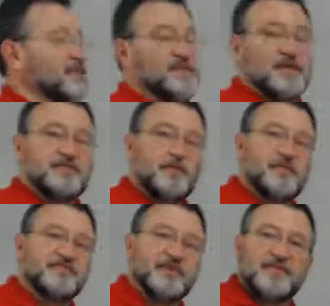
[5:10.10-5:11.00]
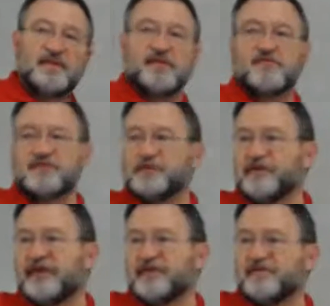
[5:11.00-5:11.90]
Again, the intuitive method here is to
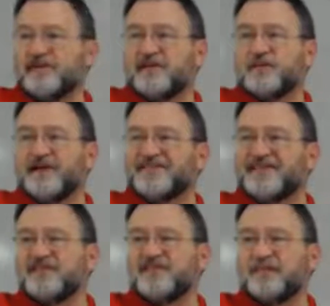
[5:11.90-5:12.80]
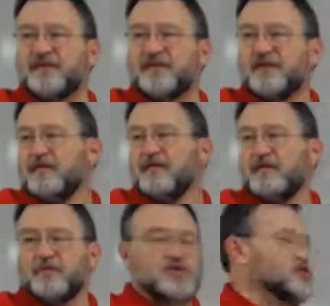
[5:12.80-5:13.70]
look at it and say, do I see something
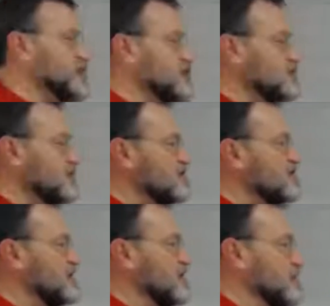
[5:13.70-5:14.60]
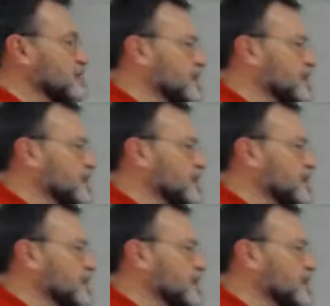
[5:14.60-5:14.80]
which changes